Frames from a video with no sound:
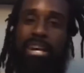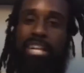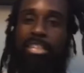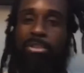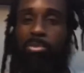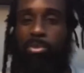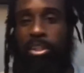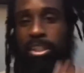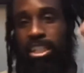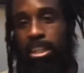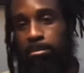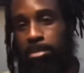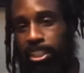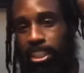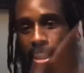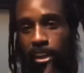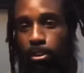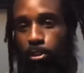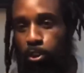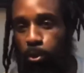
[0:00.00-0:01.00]
I just want to come
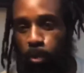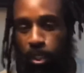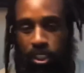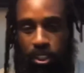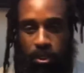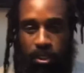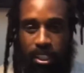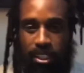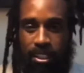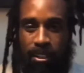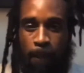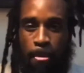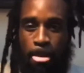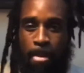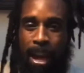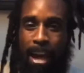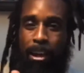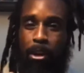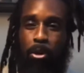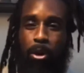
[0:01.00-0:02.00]
share those with you because
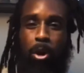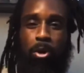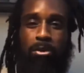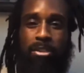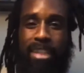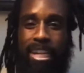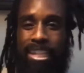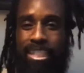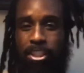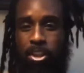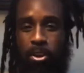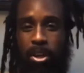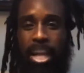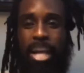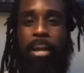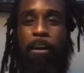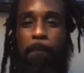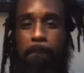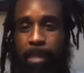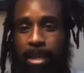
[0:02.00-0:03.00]
I know those things are going to
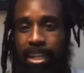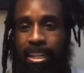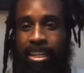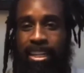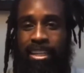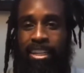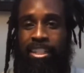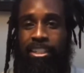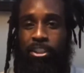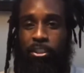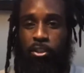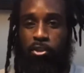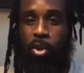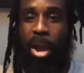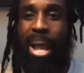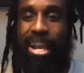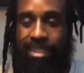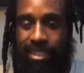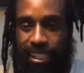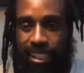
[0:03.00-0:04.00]
help me
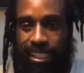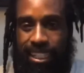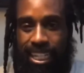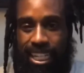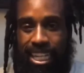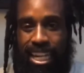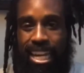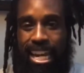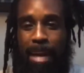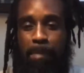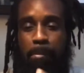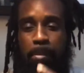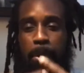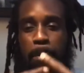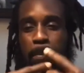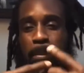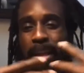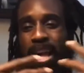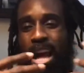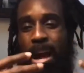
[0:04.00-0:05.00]
drastically, and I'm going to
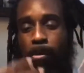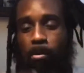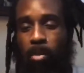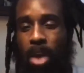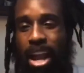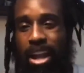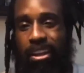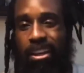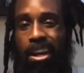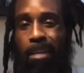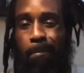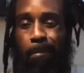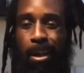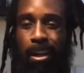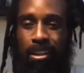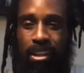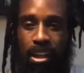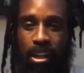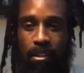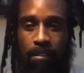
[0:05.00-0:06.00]
apply them right now in
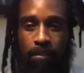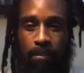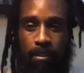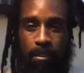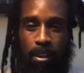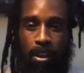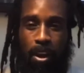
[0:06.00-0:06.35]
my life